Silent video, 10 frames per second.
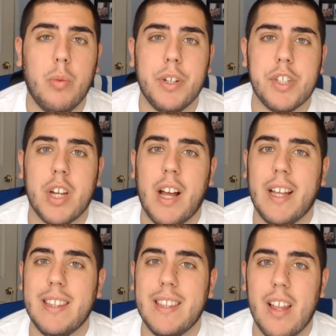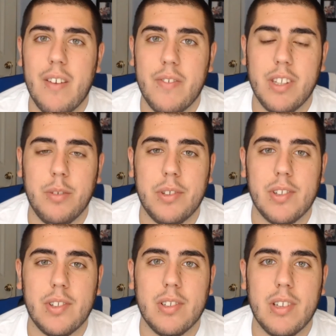which I loved. It
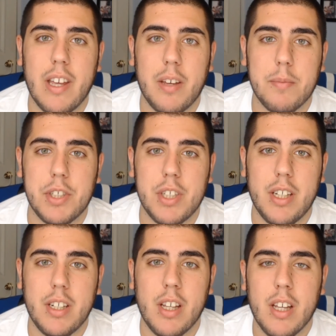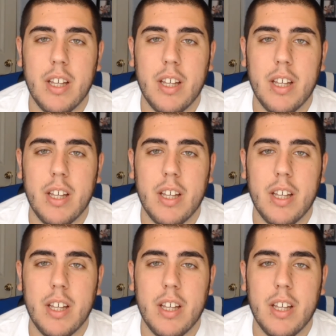was a slaying machine.